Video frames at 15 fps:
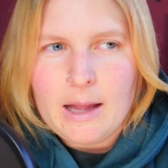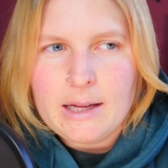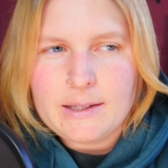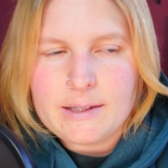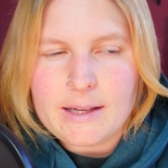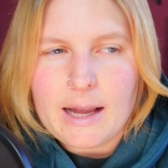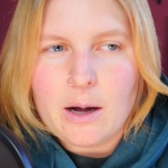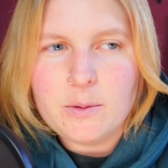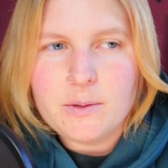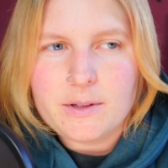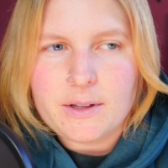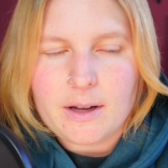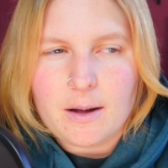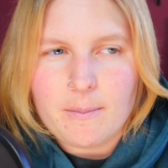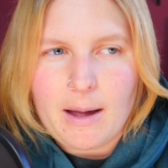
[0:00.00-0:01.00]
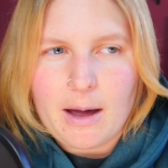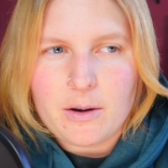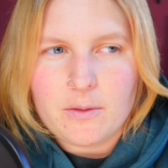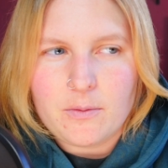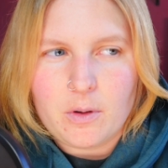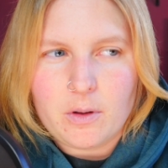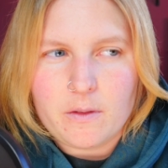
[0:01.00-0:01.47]
sounds that come
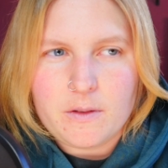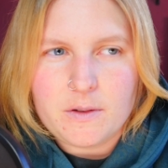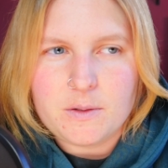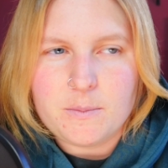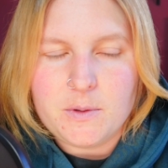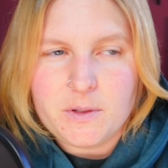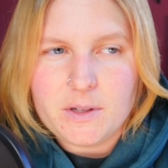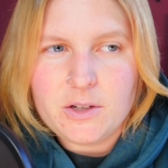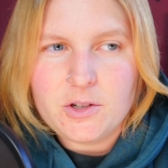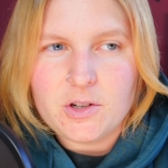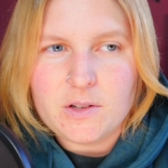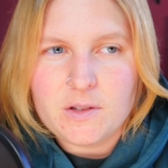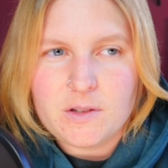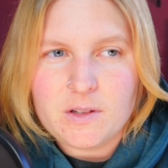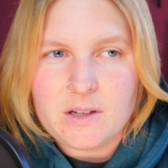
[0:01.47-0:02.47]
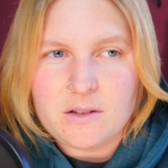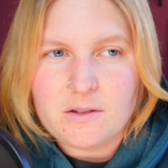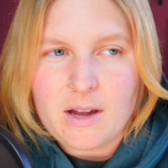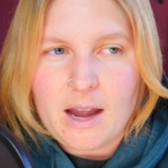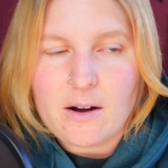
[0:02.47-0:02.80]
out of all of these musicians is